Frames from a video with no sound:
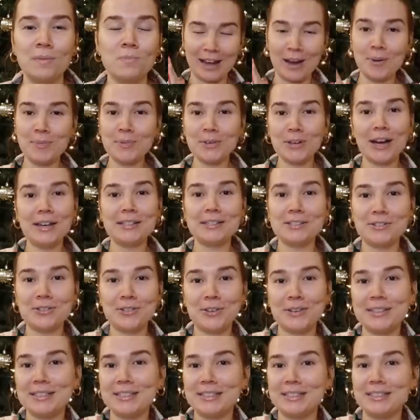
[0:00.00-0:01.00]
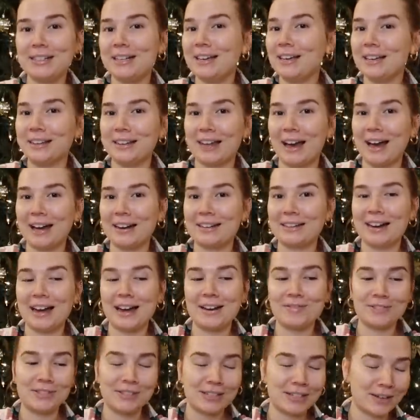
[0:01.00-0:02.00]
I hope you guys enjoyed seeing that. I
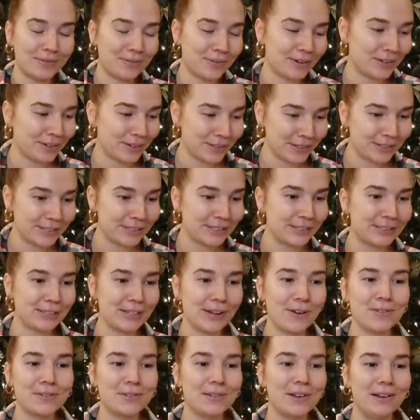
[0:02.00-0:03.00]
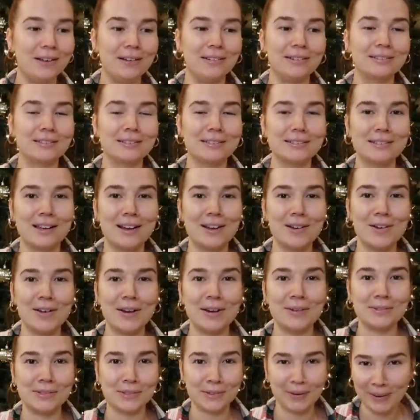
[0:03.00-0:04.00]
haven't done one of those in so long. So
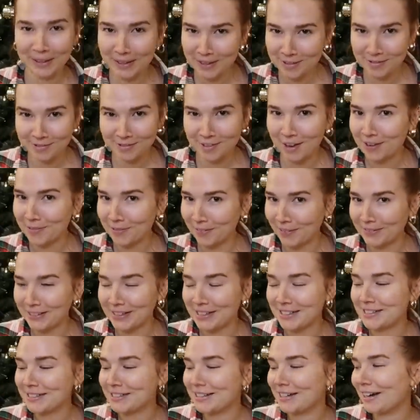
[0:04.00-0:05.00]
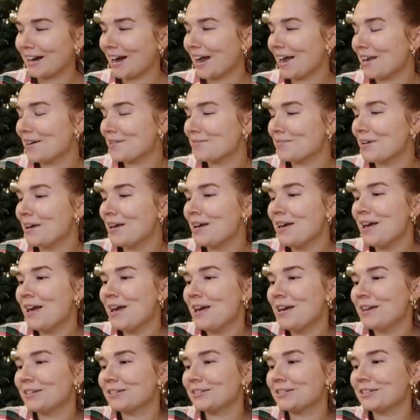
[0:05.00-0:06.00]
it was quite a fun one this year. I am
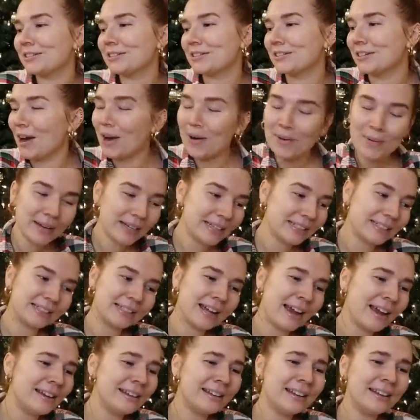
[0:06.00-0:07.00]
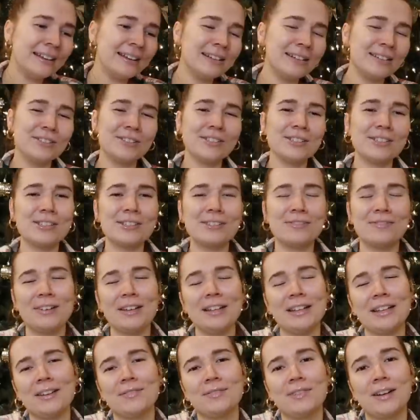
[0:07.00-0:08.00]
so excited and just
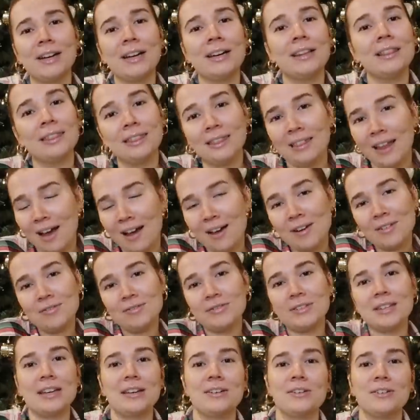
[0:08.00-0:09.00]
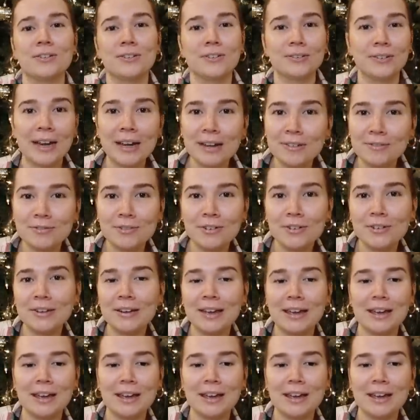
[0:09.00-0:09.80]
feeling very loved and grateful.